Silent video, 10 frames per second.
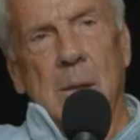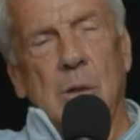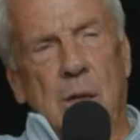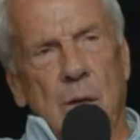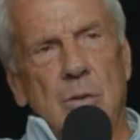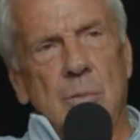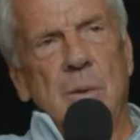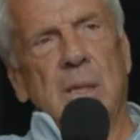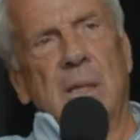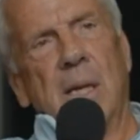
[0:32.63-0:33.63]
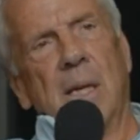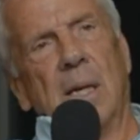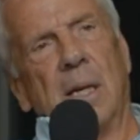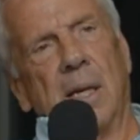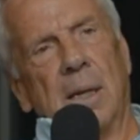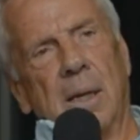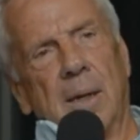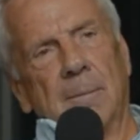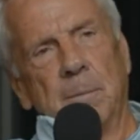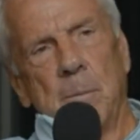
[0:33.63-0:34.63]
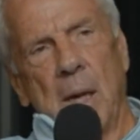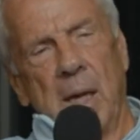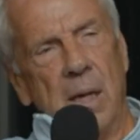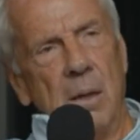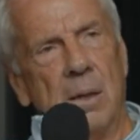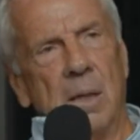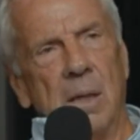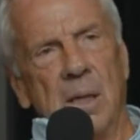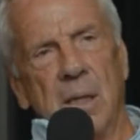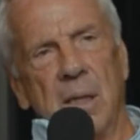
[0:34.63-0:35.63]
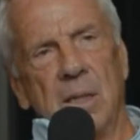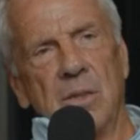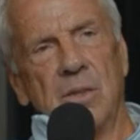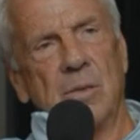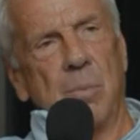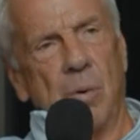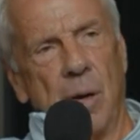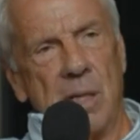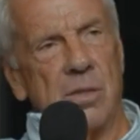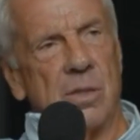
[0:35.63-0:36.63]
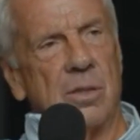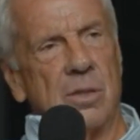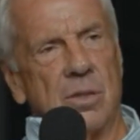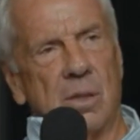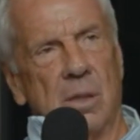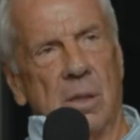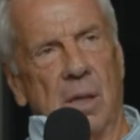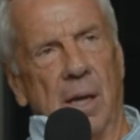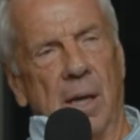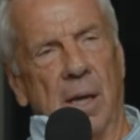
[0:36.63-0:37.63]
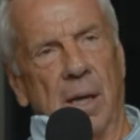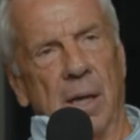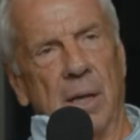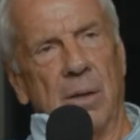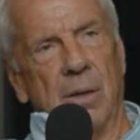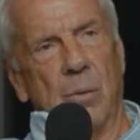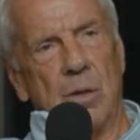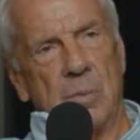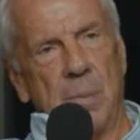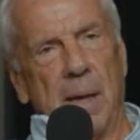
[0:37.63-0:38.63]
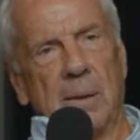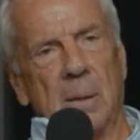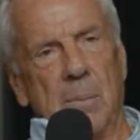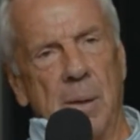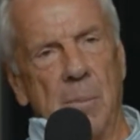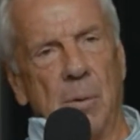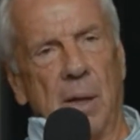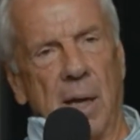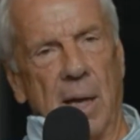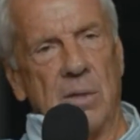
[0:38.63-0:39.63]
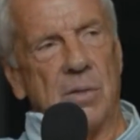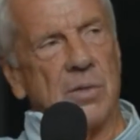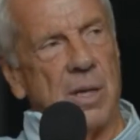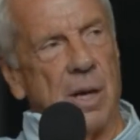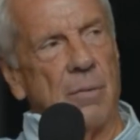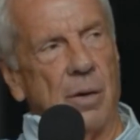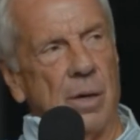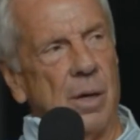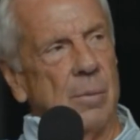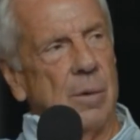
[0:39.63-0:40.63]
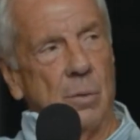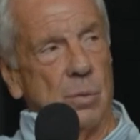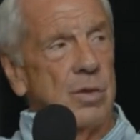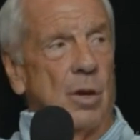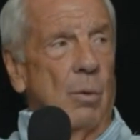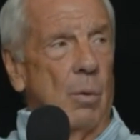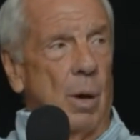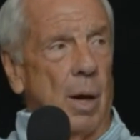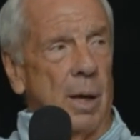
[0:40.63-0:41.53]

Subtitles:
But Coach Smith did, and his presence and the respect that people at Kansas had for him was the only way.